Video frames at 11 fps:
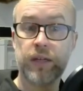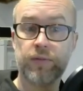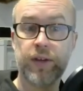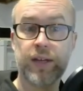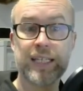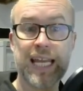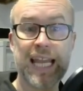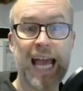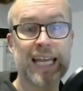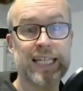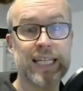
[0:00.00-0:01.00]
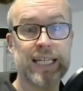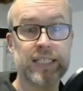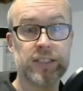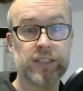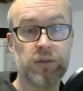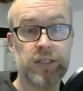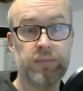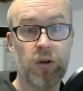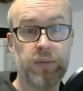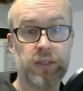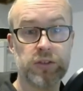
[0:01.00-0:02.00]
will be configured and added into SOTI
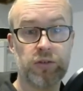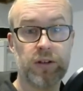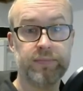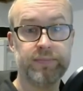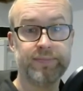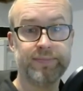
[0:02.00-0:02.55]
Mobi Control.